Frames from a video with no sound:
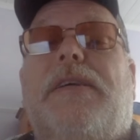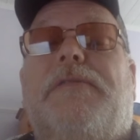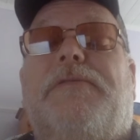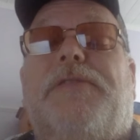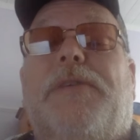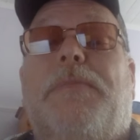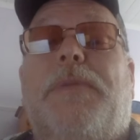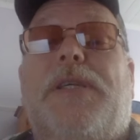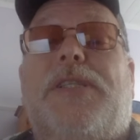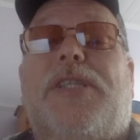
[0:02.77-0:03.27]
here
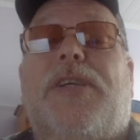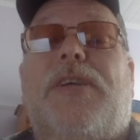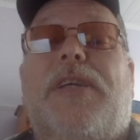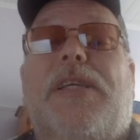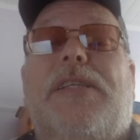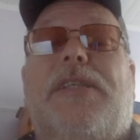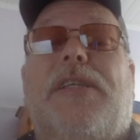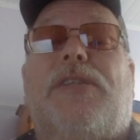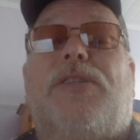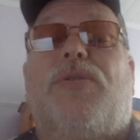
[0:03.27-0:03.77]
from It's a
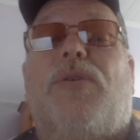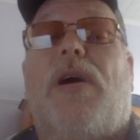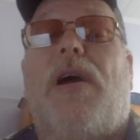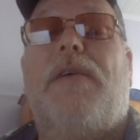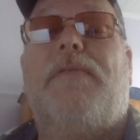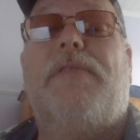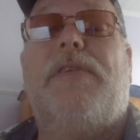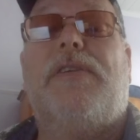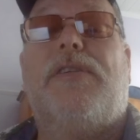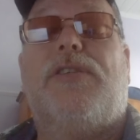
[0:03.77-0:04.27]
Easy
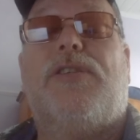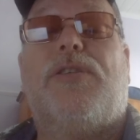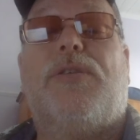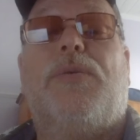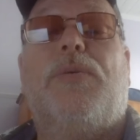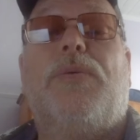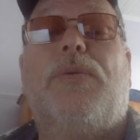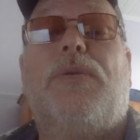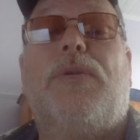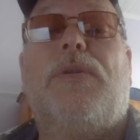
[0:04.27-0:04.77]
Driving
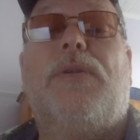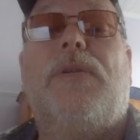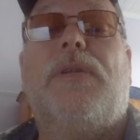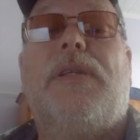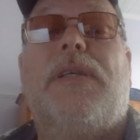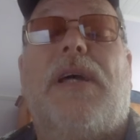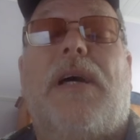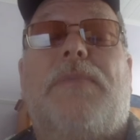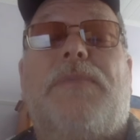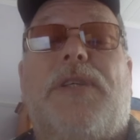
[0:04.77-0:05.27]

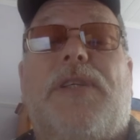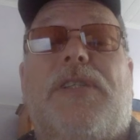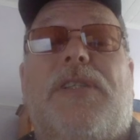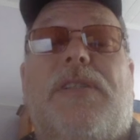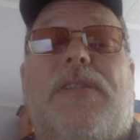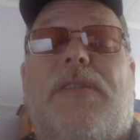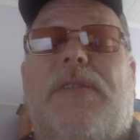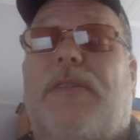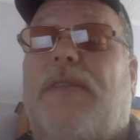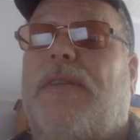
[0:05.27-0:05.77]
School. I'm
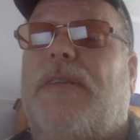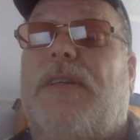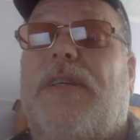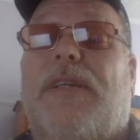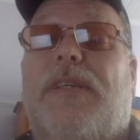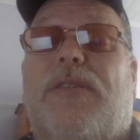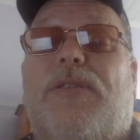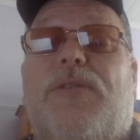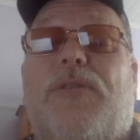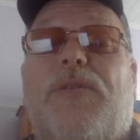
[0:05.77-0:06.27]
just
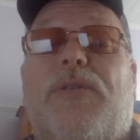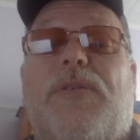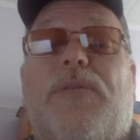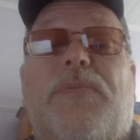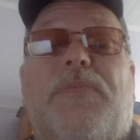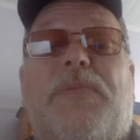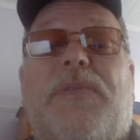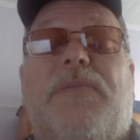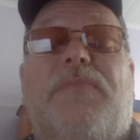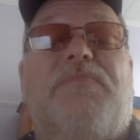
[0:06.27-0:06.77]
here
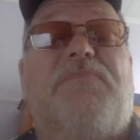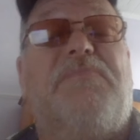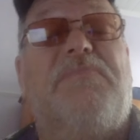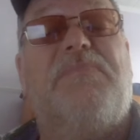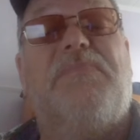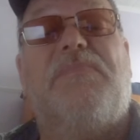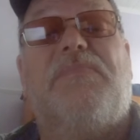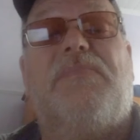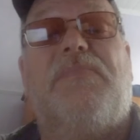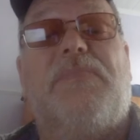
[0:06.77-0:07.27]
to
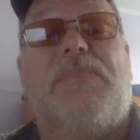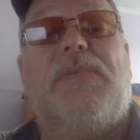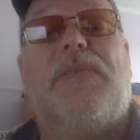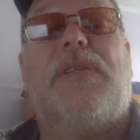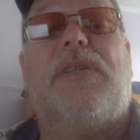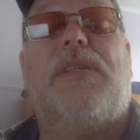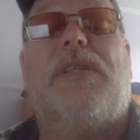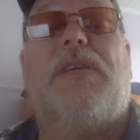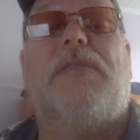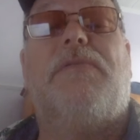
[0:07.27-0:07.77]

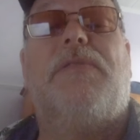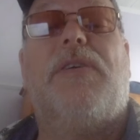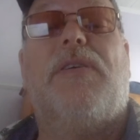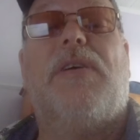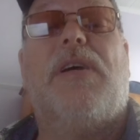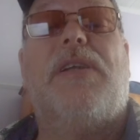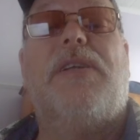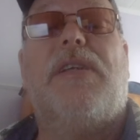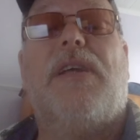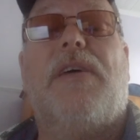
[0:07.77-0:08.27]
give
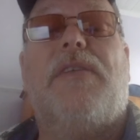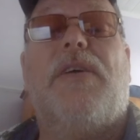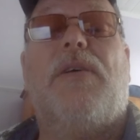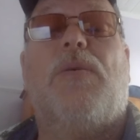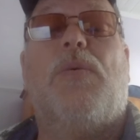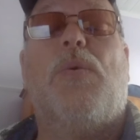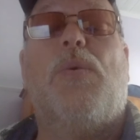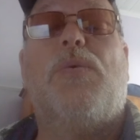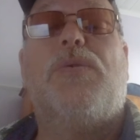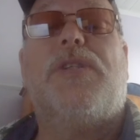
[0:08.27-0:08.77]
you another
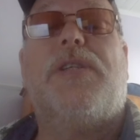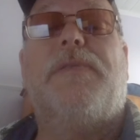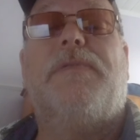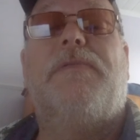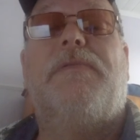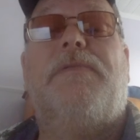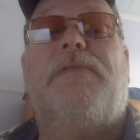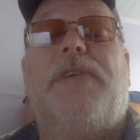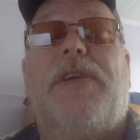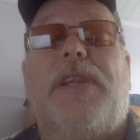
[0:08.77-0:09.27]

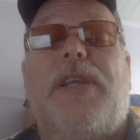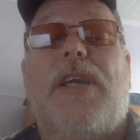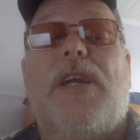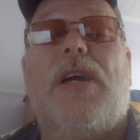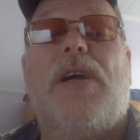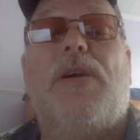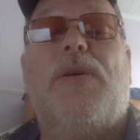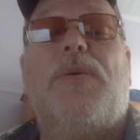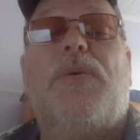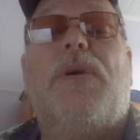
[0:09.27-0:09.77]
awesome
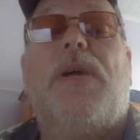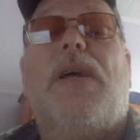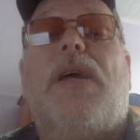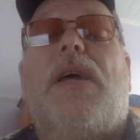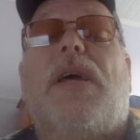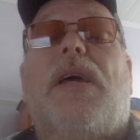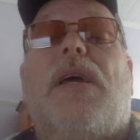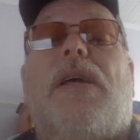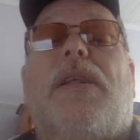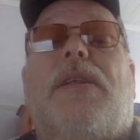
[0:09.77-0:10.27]
video.
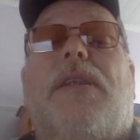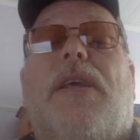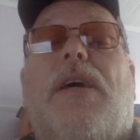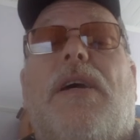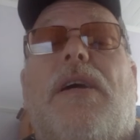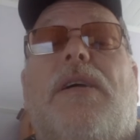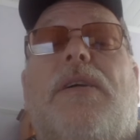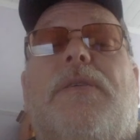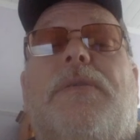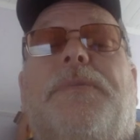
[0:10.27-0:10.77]

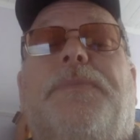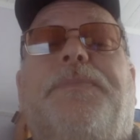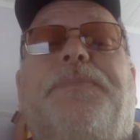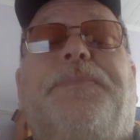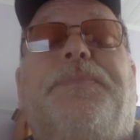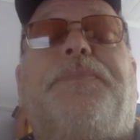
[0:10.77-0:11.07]
Now,